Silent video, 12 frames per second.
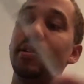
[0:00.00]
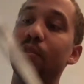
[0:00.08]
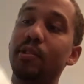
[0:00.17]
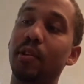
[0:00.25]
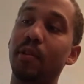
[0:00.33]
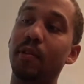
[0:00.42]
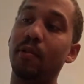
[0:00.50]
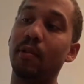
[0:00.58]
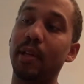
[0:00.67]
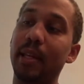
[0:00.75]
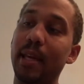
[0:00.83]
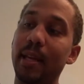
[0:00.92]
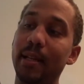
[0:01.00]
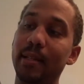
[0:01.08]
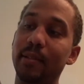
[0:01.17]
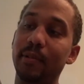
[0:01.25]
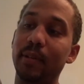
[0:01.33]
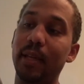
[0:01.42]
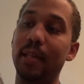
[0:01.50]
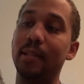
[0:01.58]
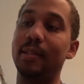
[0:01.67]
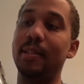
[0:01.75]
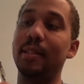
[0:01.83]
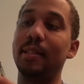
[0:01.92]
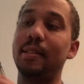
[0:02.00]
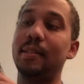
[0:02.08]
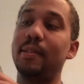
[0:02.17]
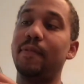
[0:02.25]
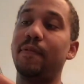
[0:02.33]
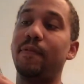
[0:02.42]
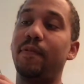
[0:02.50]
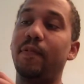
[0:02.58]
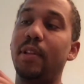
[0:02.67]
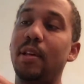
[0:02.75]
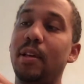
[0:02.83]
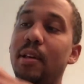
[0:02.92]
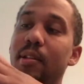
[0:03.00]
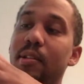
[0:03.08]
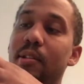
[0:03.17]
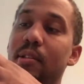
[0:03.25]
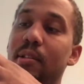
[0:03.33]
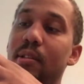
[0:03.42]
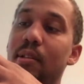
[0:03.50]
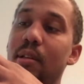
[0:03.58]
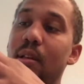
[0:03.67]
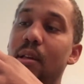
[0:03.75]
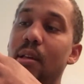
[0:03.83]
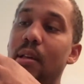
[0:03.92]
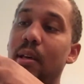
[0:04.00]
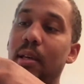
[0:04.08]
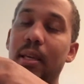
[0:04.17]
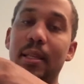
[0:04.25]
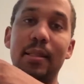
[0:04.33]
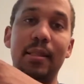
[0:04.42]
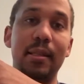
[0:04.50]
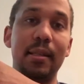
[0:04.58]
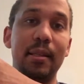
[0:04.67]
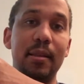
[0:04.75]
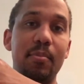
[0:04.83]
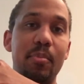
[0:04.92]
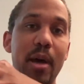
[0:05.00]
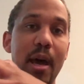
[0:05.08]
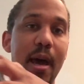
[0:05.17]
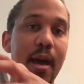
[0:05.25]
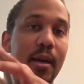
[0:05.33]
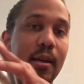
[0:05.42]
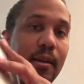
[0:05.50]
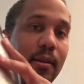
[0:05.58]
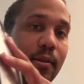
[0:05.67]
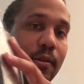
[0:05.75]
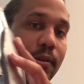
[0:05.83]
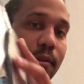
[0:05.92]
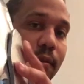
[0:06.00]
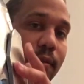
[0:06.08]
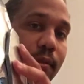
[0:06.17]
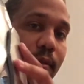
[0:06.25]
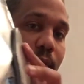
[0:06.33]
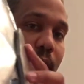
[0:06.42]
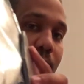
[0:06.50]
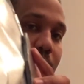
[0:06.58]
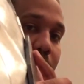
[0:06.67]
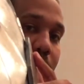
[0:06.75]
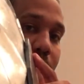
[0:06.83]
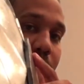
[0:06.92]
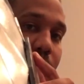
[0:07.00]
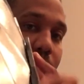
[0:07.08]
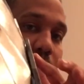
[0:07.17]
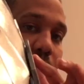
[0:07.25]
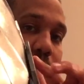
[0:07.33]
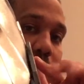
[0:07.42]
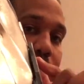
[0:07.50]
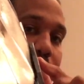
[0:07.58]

So in order to get it so it sits flush against the back all the way down, so it's not